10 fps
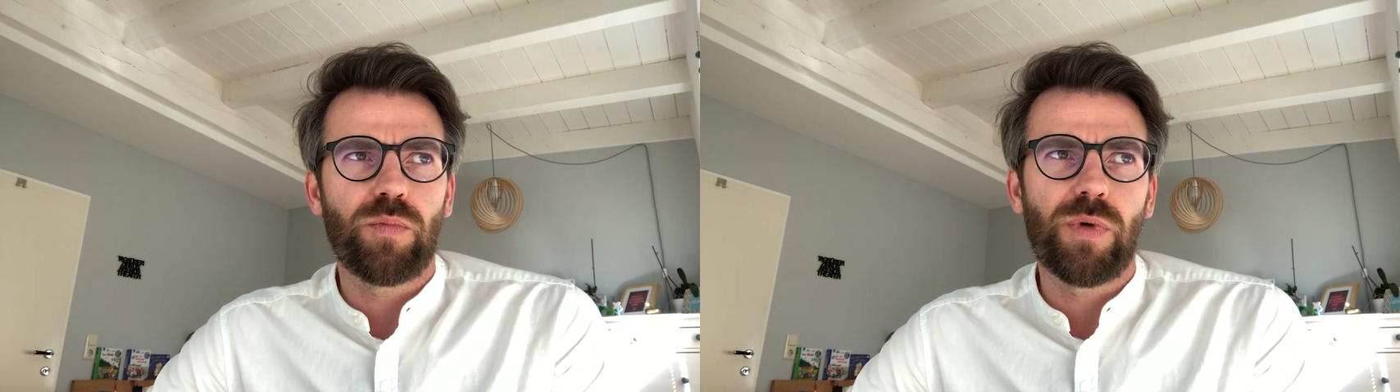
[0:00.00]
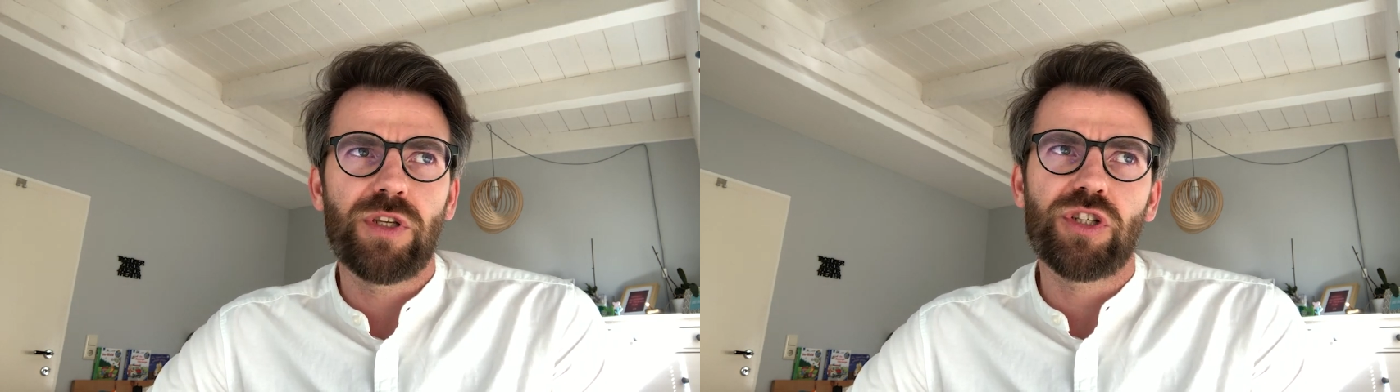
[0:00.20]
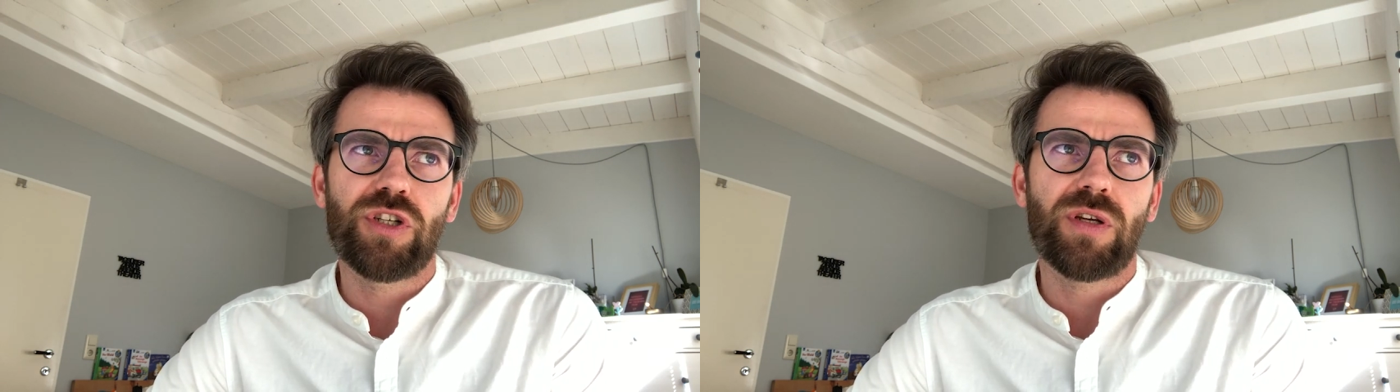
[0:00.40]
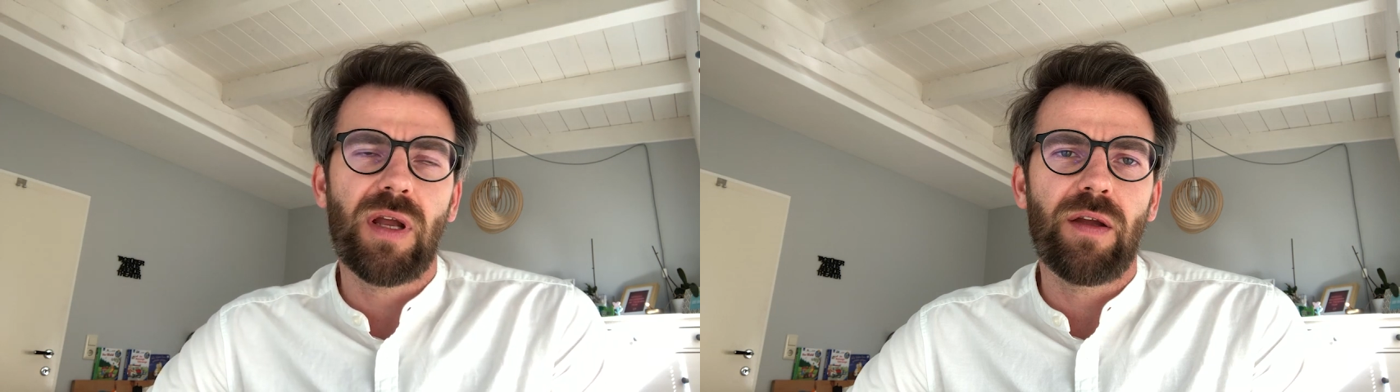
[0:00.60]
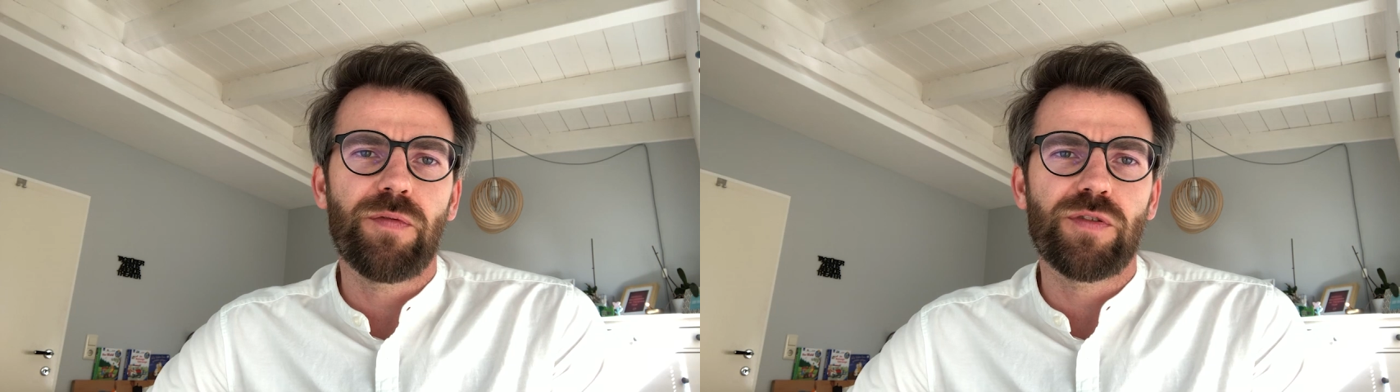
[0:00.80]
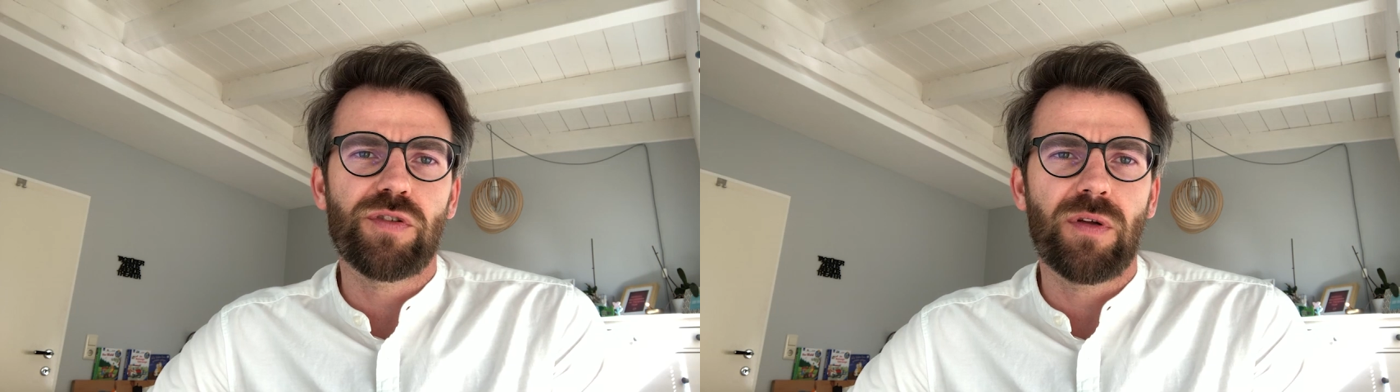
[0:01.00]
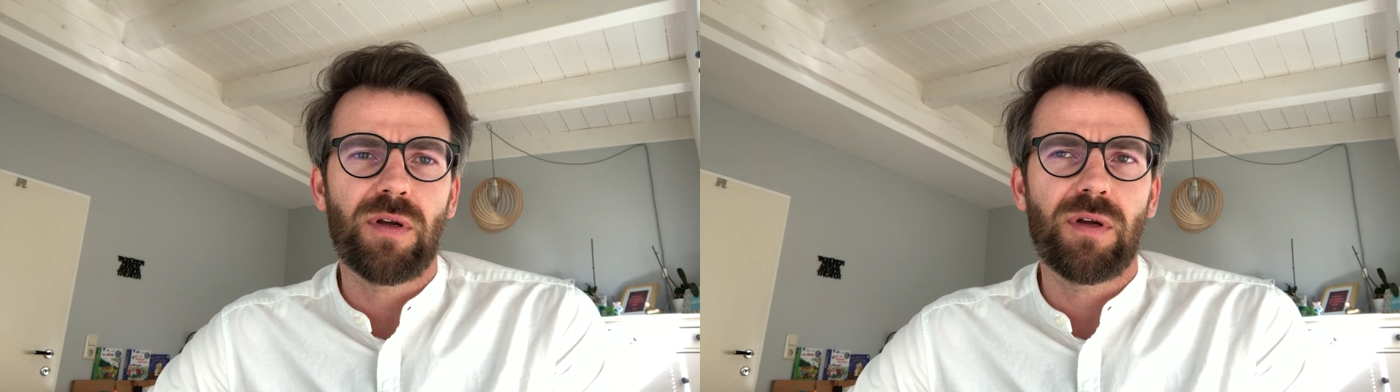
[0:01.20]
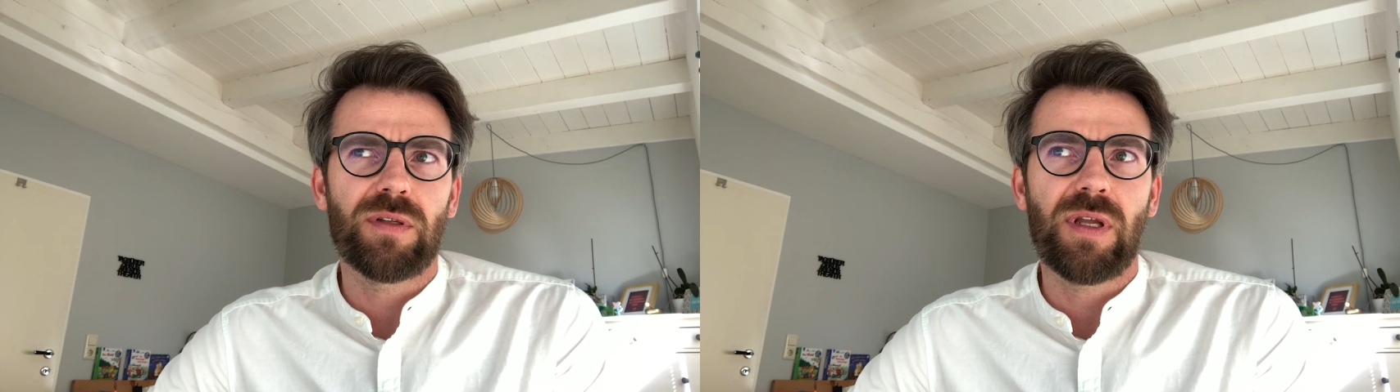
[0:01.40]
which have
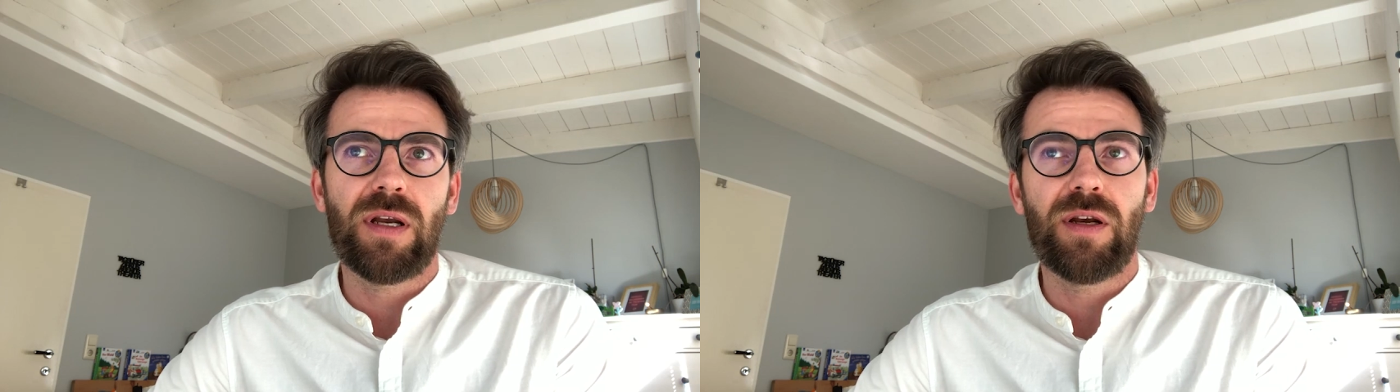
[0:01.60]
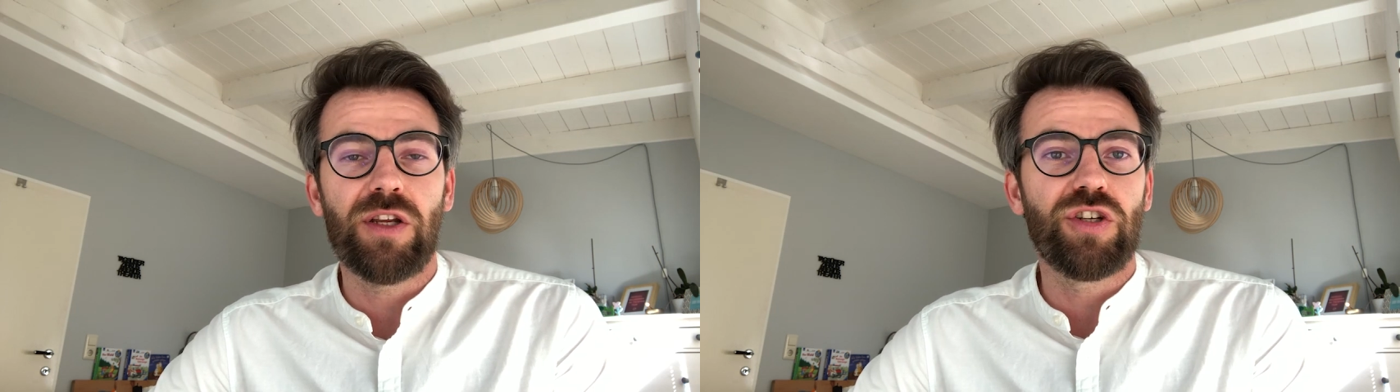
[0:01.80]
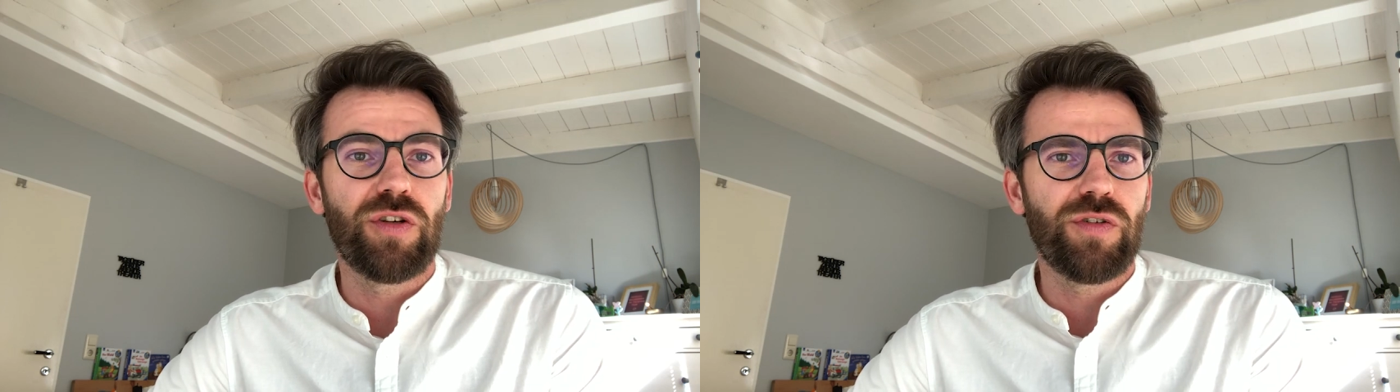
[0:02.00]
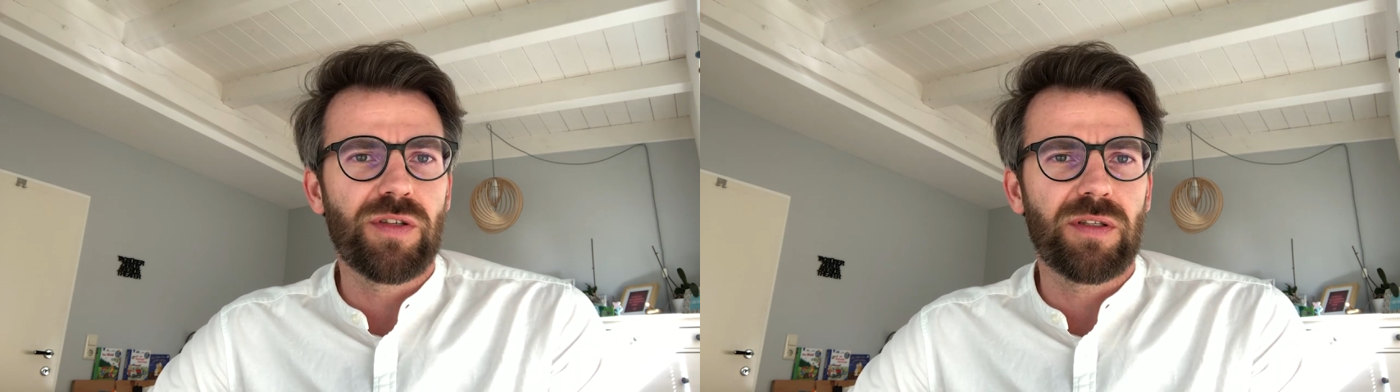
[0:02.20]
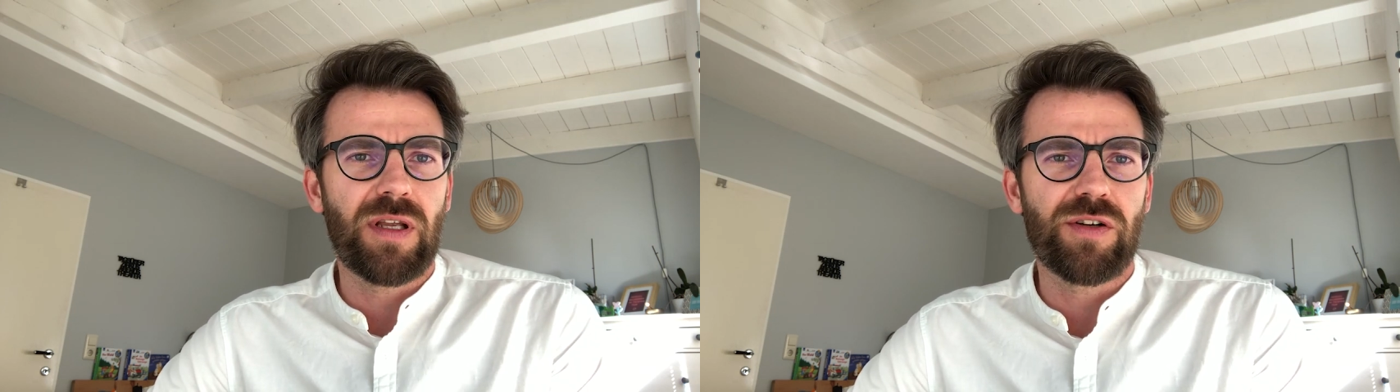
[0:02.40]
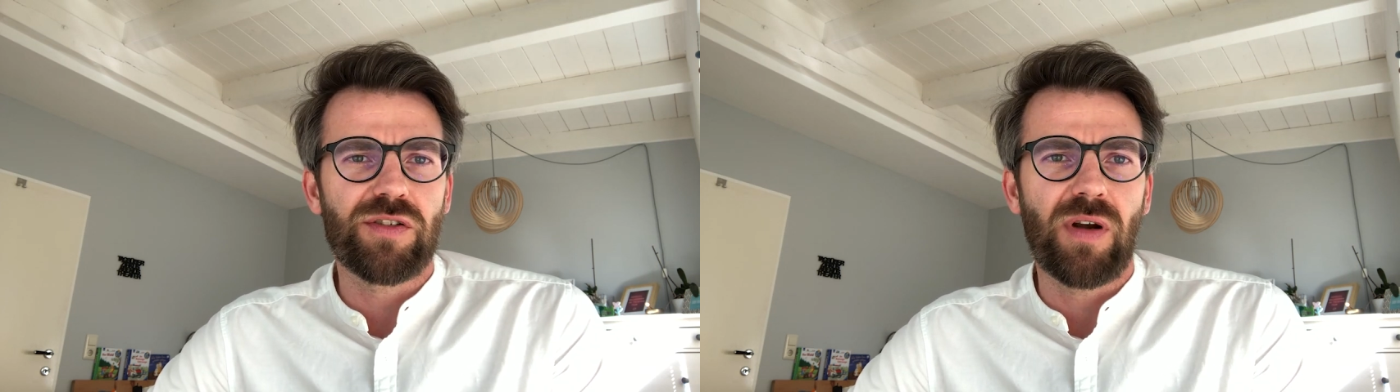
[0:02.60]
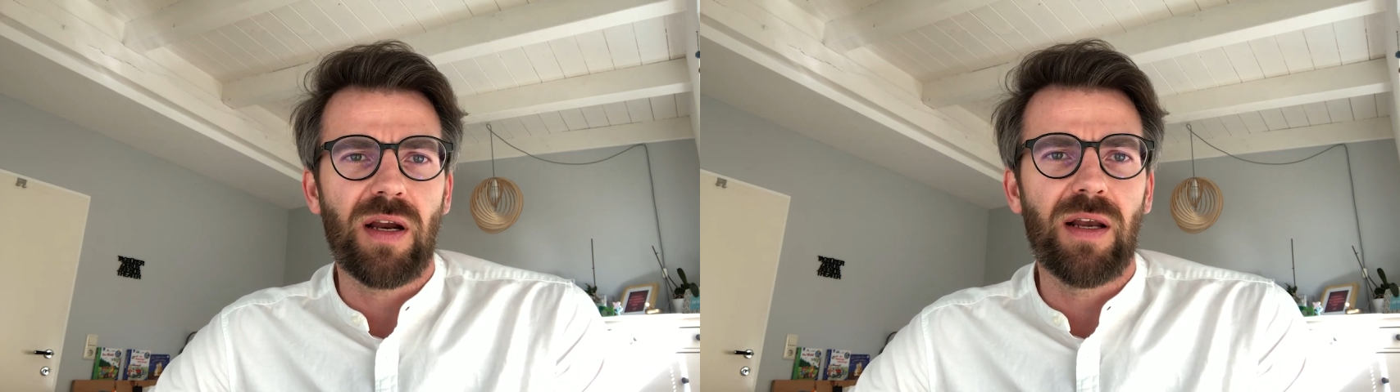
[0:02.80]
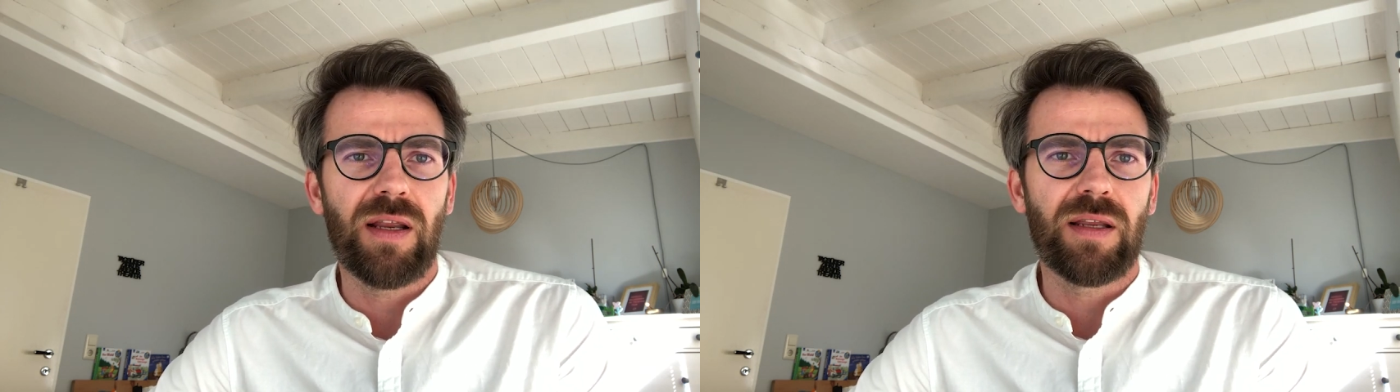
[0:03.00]
their issues and they are
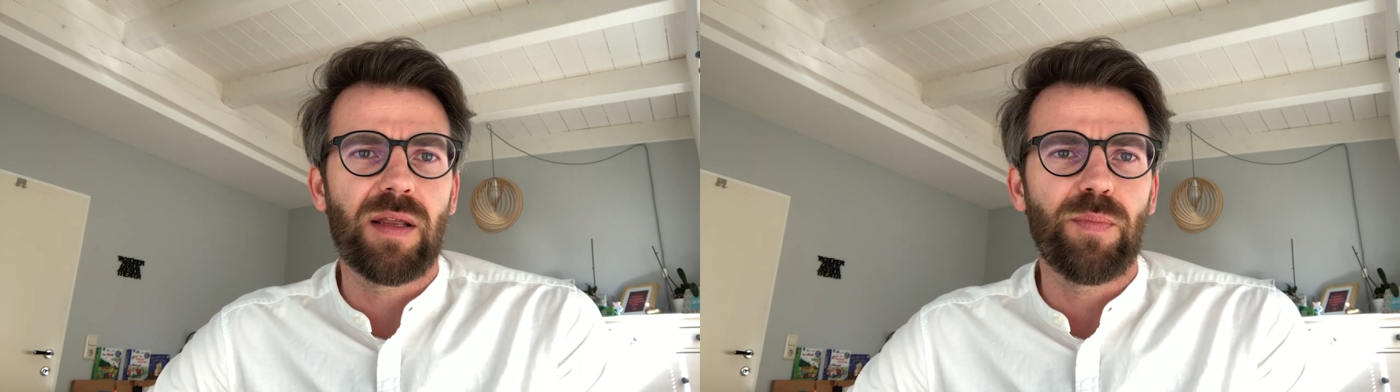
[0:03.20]
struggling in